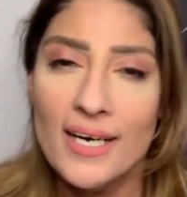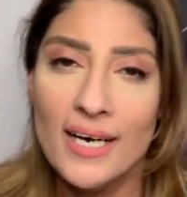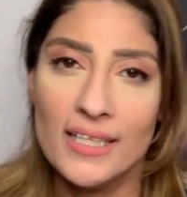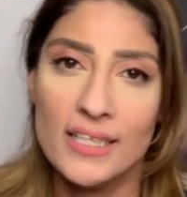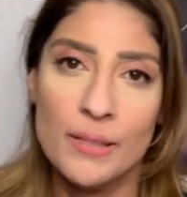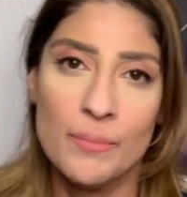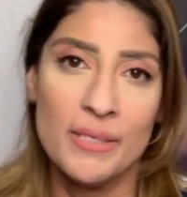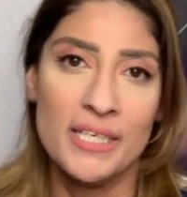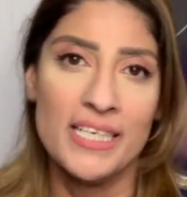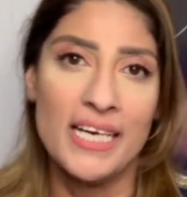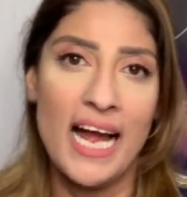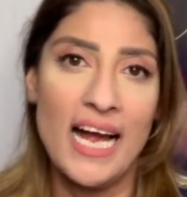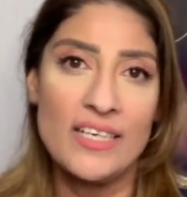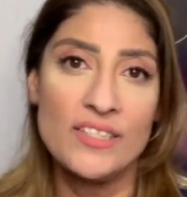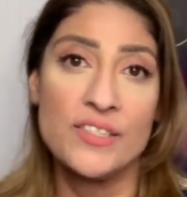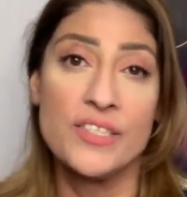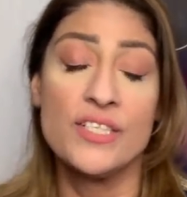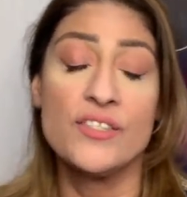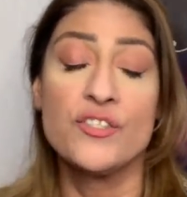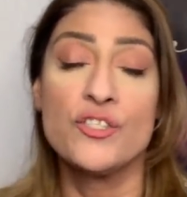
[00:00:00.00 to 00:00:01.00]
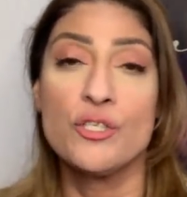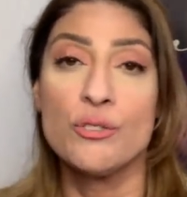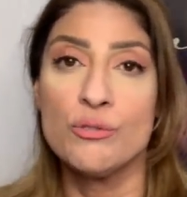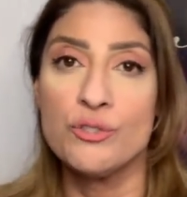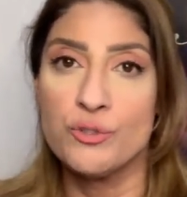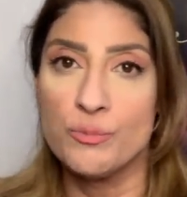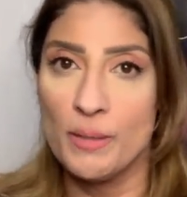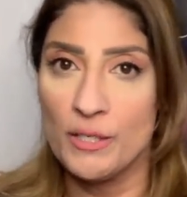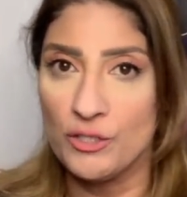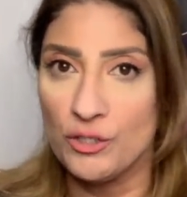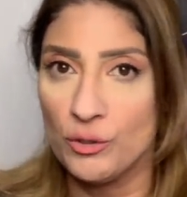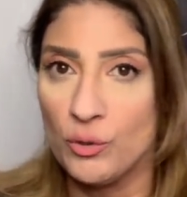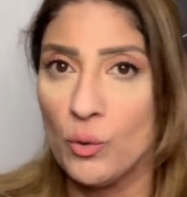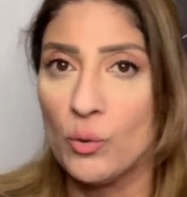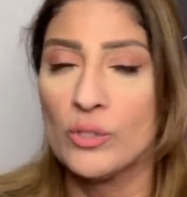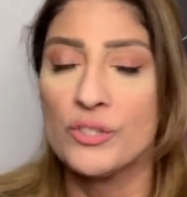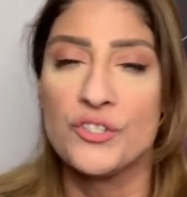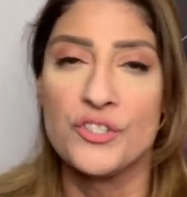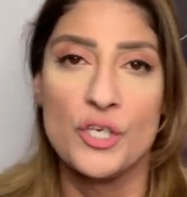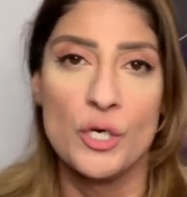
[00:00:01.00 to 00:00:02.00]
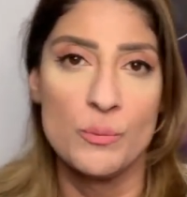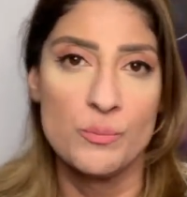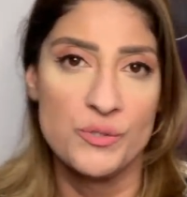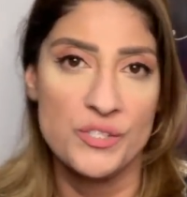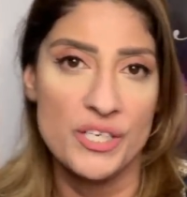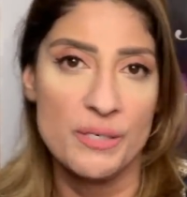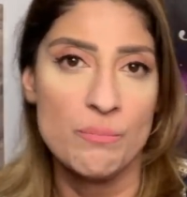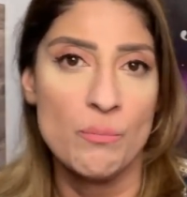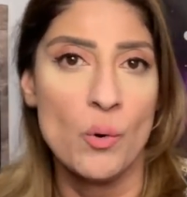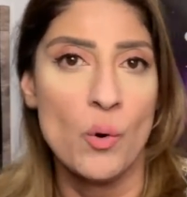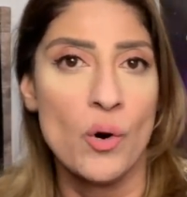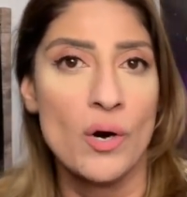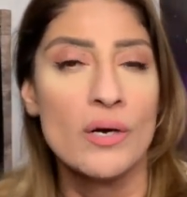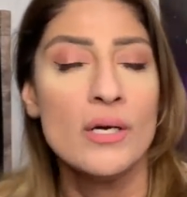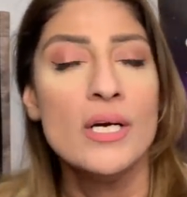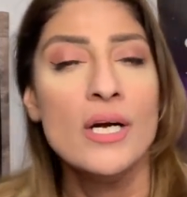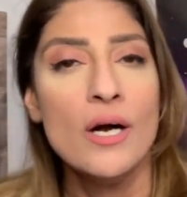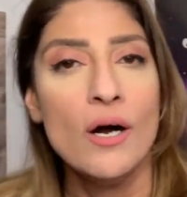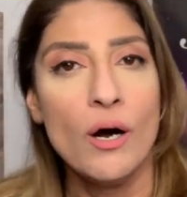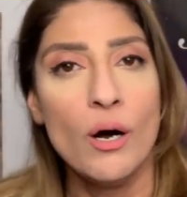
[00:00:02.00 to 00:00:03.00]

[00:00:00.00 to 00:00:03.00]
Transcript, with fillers: unlimited access to special horoscopes and more.